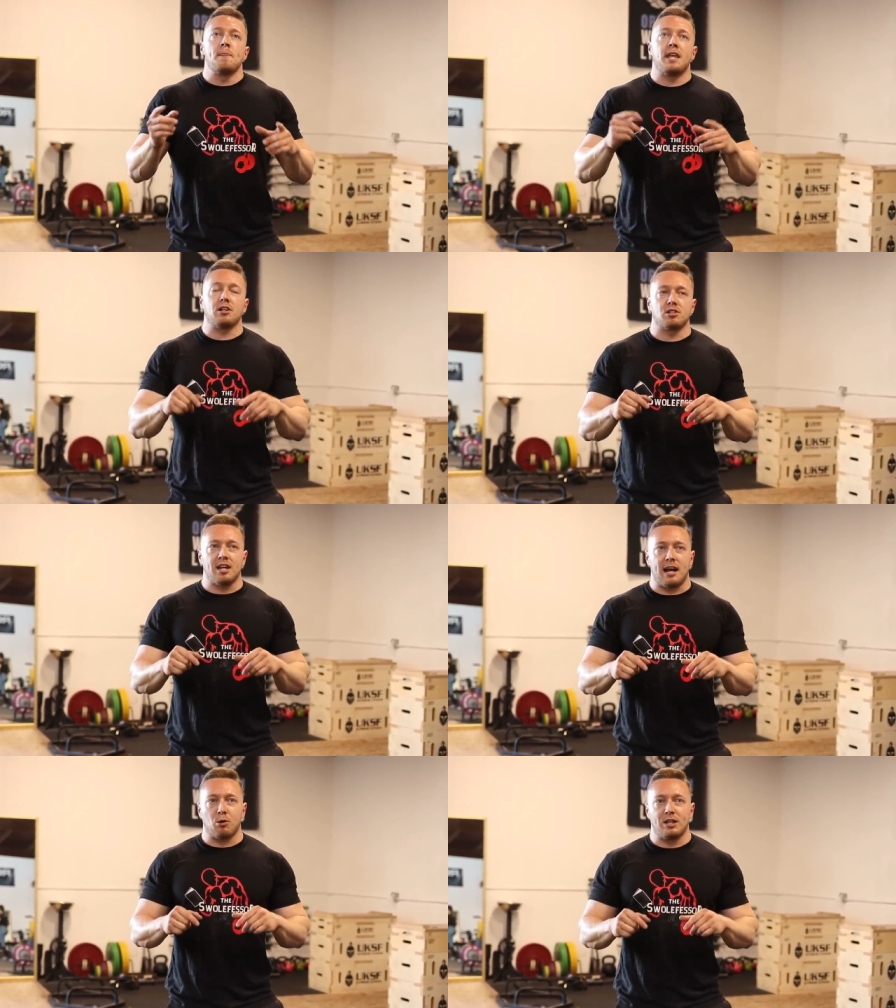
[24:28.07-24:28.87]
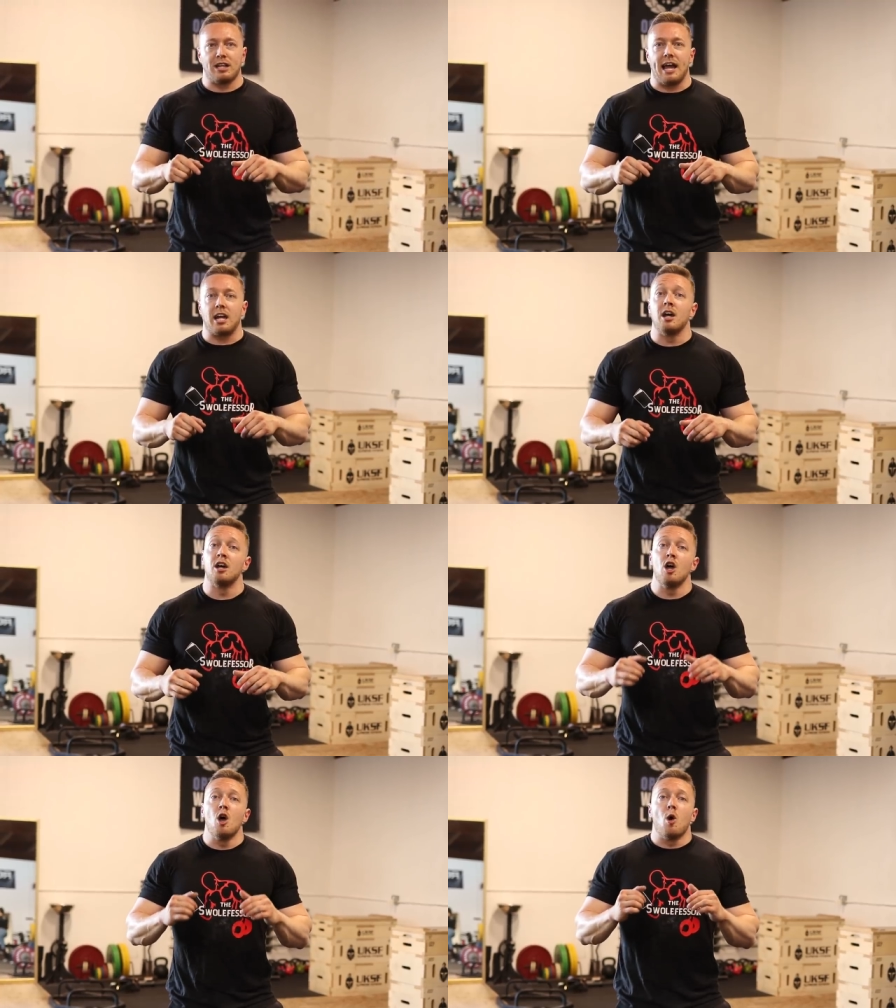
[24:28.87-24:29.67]
The other thing I really like,
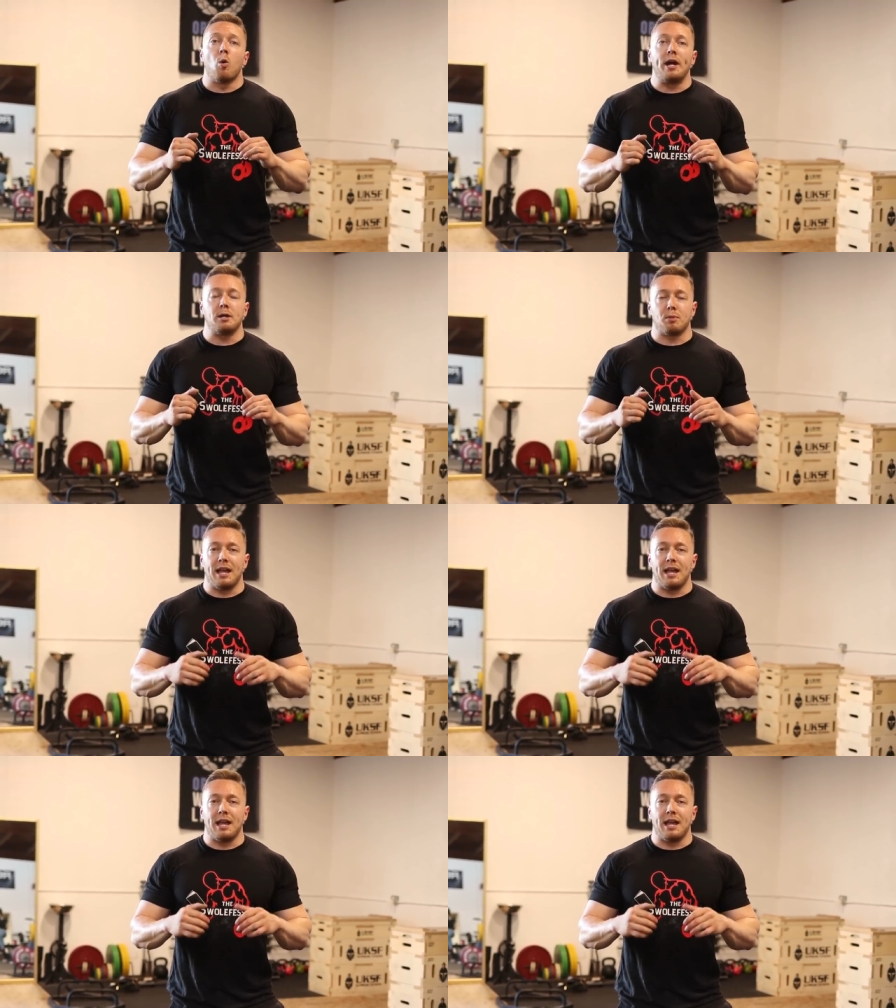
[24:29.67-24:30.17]
weighted